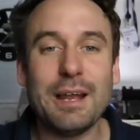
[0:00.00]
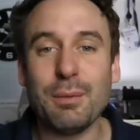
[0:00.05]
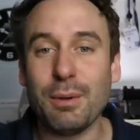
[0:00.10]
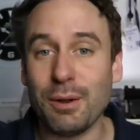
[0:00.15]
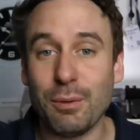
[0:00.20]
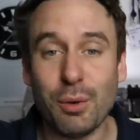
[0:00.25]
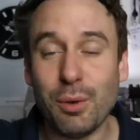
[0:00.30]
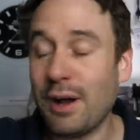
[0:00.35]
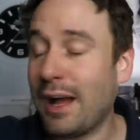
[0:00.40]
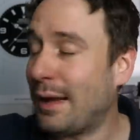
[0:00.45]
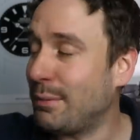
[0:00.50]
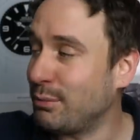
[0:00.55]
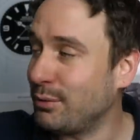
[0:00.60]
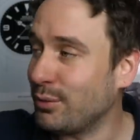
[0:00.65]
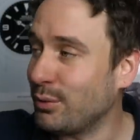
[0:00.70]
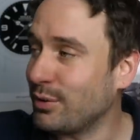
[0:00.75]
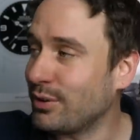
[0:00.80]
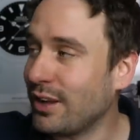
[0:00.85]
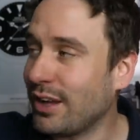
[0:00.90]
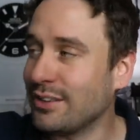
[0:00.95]
Anyway, what
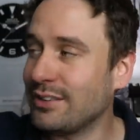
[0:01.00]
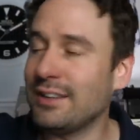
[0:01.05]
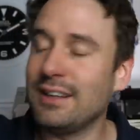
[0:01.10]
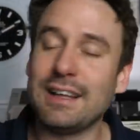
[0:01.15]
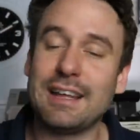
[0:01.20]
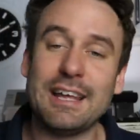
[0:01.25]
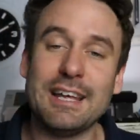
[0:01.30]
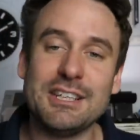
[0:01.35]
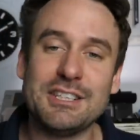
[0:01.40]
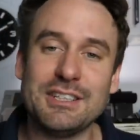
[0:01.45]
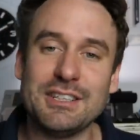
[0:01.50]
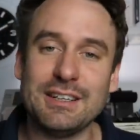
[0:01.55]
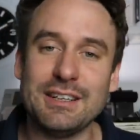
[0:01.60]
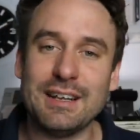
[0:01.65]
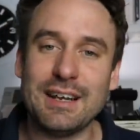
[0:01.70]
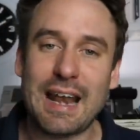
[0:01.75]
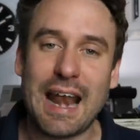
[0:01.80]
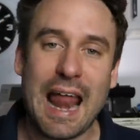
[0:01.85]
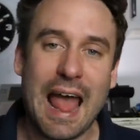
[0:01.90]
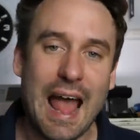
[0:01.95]
happened was I was in the
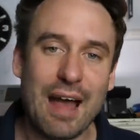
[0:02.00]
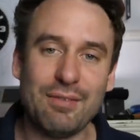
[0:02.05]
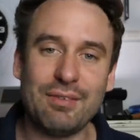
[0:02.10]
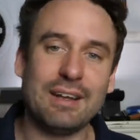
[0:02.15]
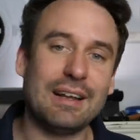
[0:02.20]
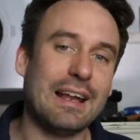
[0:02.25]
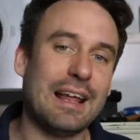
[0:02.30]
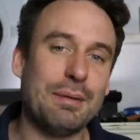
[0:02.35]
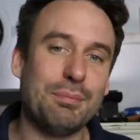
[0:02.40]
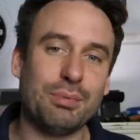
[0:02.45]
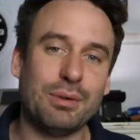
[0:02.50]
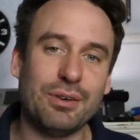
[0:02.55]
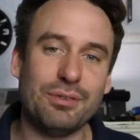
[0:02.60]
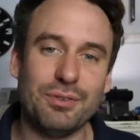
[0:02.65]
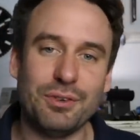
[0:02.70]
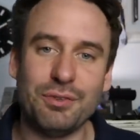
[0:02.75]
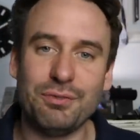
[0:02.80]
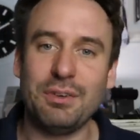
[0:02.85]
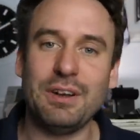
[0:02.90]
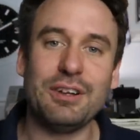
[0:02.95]
kitchen having a late
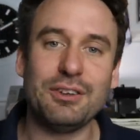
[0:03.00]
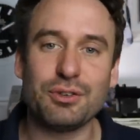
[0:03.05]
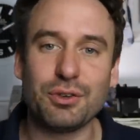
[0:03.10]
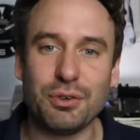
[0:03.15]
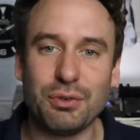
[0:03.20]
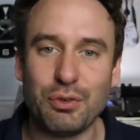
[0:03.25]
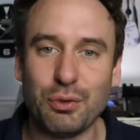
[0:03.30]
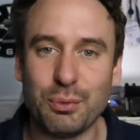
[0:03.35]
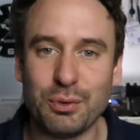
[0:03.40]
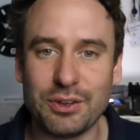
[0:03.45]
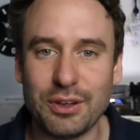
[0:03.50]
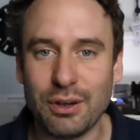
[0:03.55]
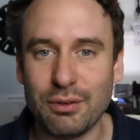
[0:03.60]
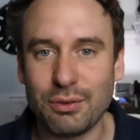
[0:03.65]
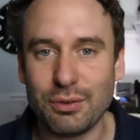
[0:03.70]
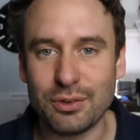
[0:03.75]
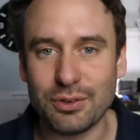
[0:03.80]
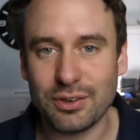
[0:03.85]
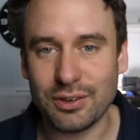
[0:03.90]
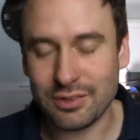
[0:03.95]
breakfast, feeling sorry for myself
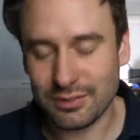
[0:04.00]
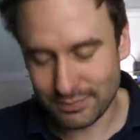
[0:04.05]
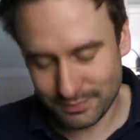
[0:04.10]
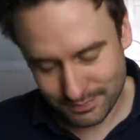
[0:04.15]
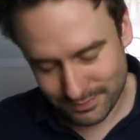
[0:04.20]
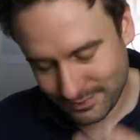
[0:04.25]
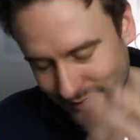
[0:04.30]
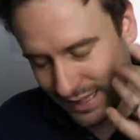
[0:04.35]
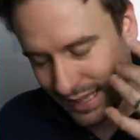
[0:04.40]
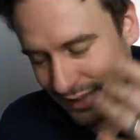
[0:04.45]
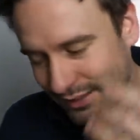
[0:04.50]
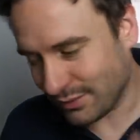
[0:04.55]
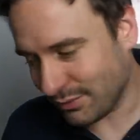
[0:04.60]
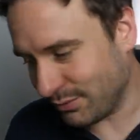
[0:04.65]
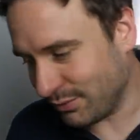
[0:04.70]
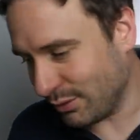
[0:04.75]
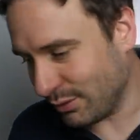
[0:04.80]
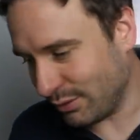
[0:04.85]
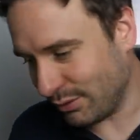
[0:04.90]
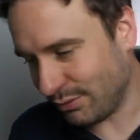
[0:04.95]
because I had the
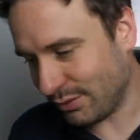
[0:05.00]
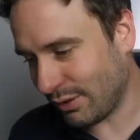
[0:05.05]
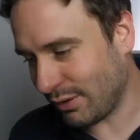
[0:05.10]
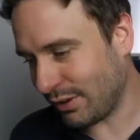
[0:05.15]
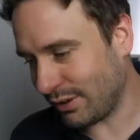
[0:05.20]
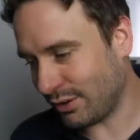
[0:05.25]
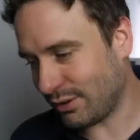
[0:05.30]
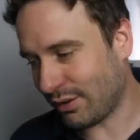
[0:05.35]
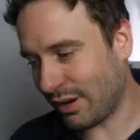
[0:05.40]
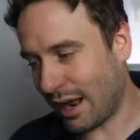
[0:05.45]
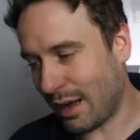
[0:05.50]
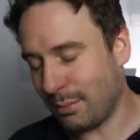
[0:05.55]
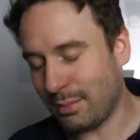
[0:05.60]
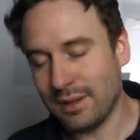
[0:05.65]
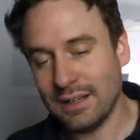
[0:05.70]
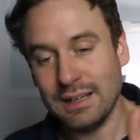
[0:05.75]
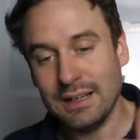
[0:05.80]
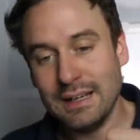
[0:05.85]
flu, felt like crap.